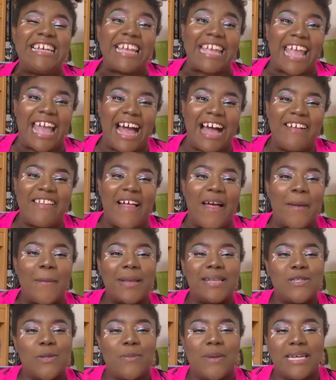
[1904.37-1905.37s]
yeah, I'm
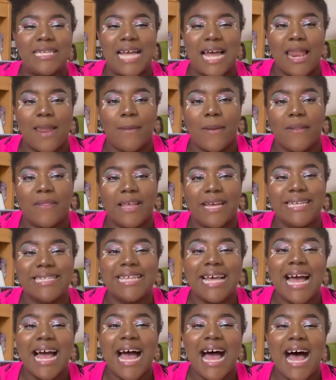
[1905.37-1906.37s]
super excited about this.
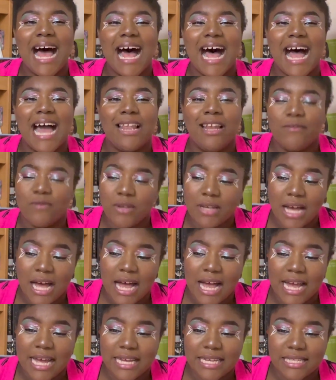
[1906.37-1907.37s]
I love you
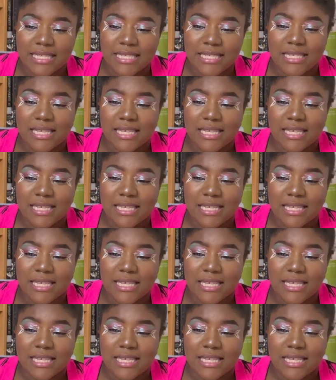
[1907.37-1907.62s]
guys.